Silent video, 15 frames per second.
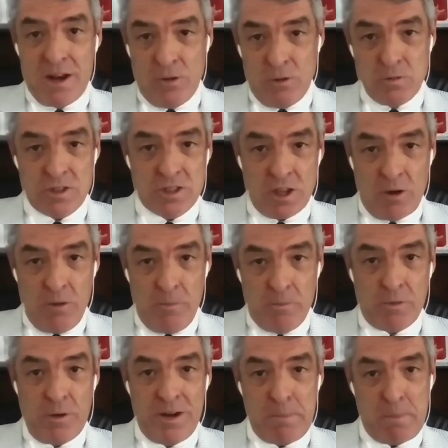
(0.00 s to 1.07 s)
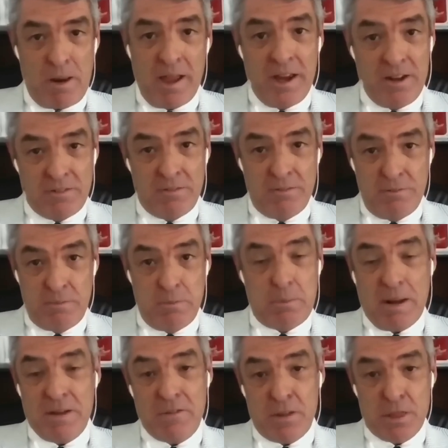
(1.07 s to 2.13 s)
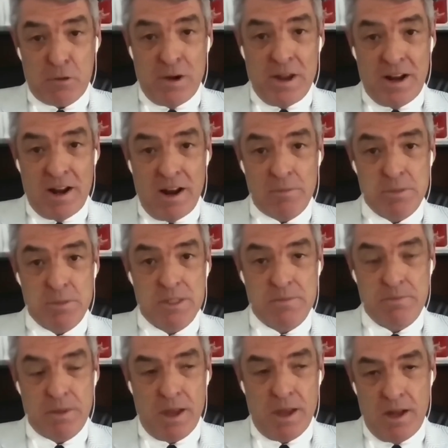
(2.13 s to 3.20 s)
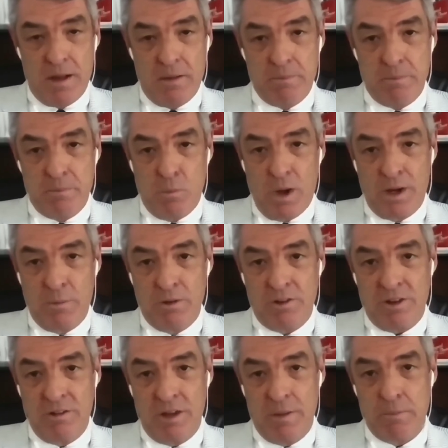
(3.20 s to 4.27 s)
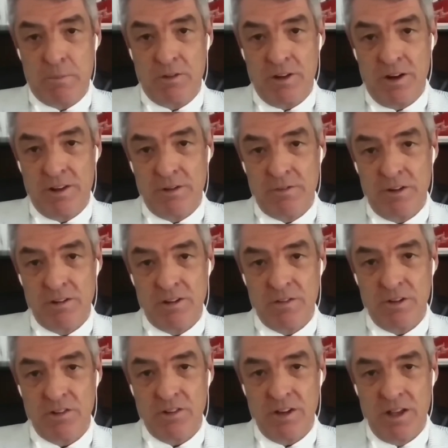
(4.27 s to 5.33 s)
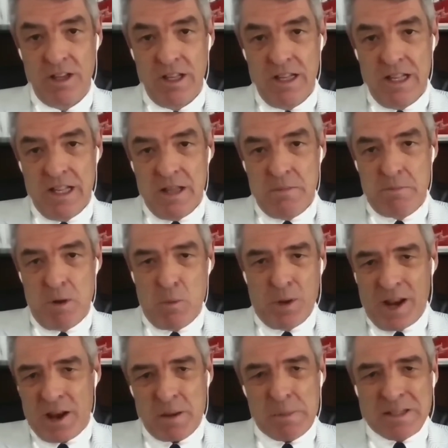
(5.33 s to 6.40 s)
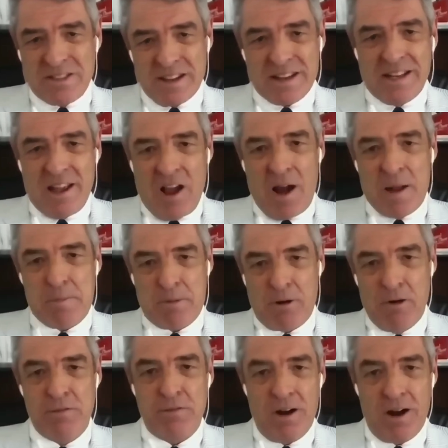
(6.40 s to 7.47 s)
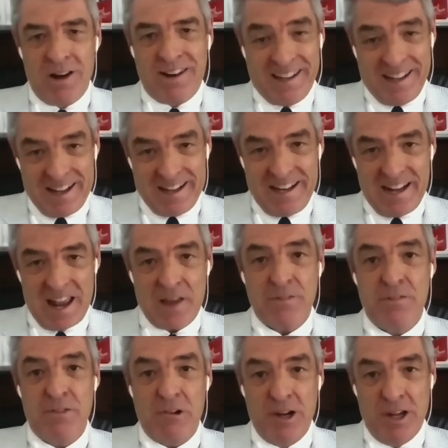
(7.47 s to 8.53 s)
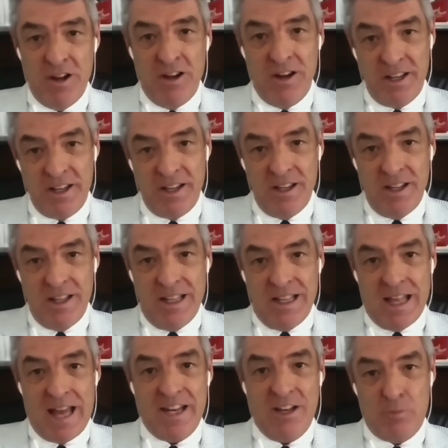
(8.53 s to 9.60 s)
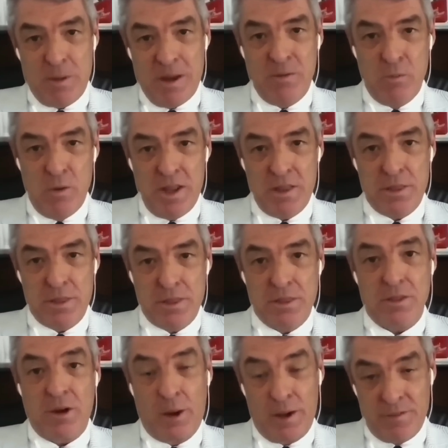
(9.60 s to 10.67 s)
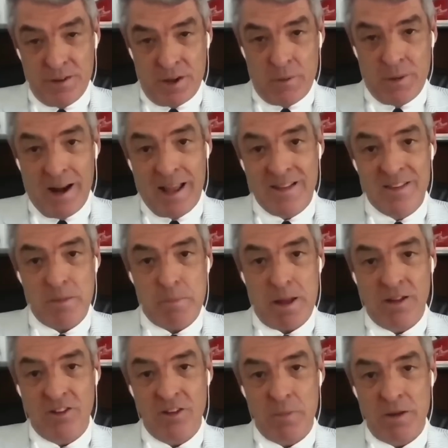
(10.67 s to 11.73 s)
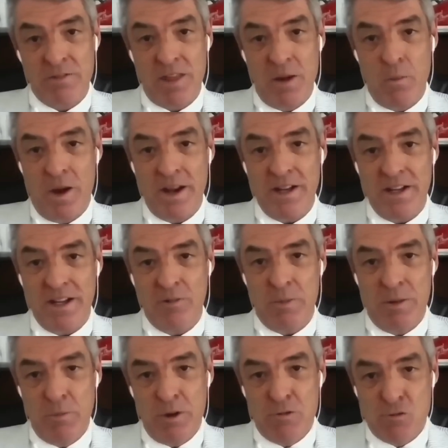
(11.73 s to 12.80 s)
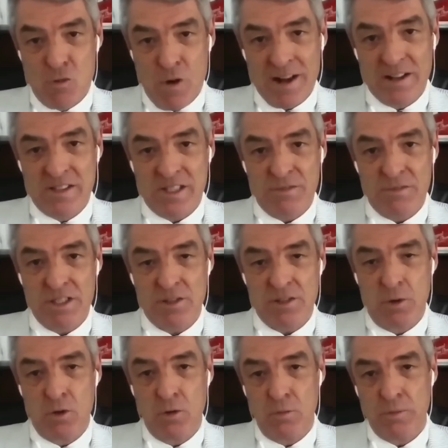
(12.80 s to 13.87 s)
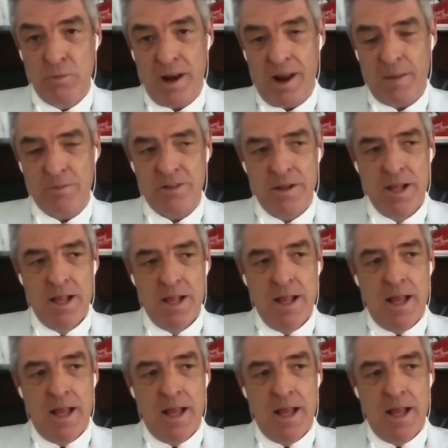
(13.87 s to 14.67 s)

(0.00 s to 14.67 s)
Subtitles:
And also, and he played for 3 clubs while he was in Brazil in the first division, but without a particularly high profile. And he left very early. And he's been with, even though Atlanta punch above their weight, he's been with relatively small clubs.